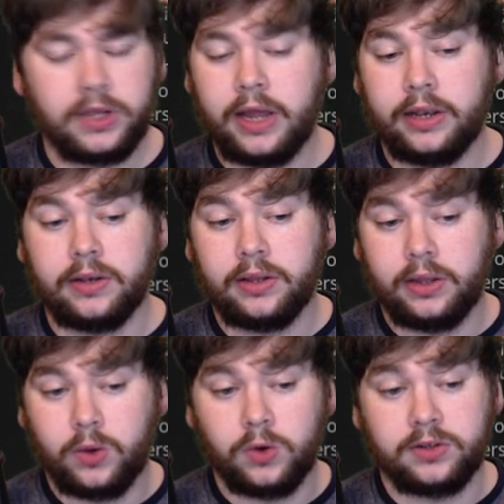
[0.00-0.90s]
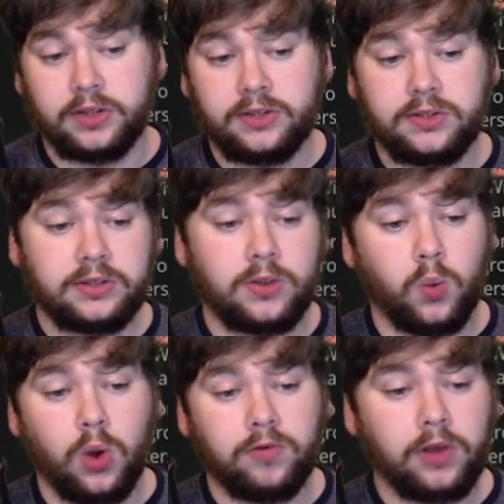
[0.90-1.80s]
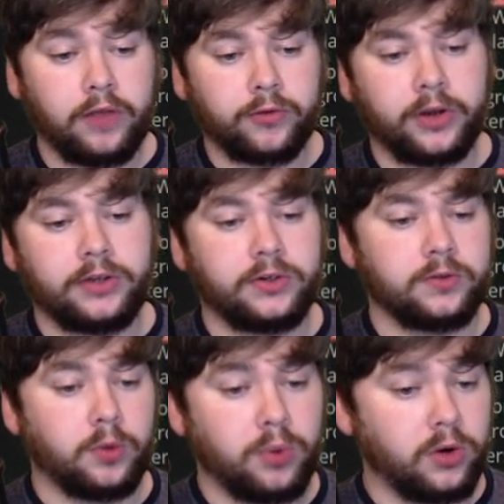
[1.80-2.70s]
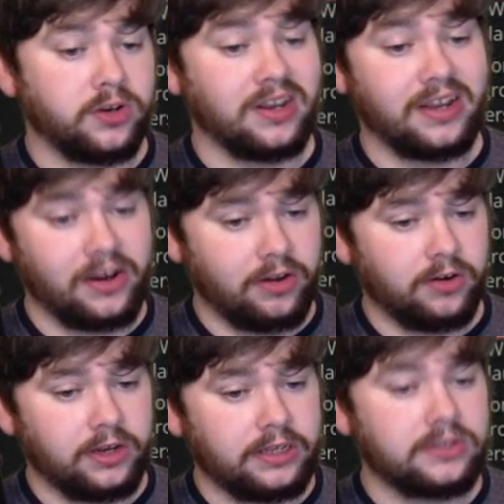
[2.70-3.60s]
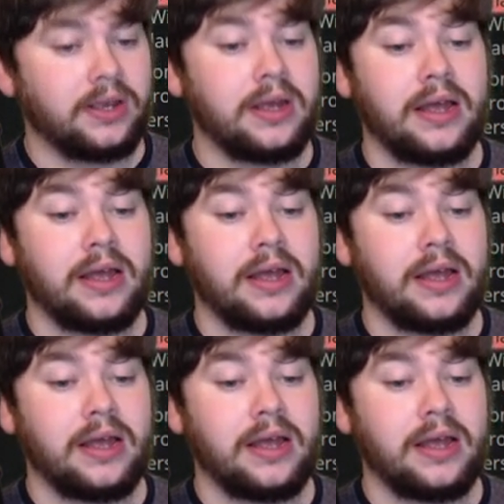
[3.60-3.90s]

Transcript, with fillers: And according to this, the wolf-life creatures reported in earlier leaks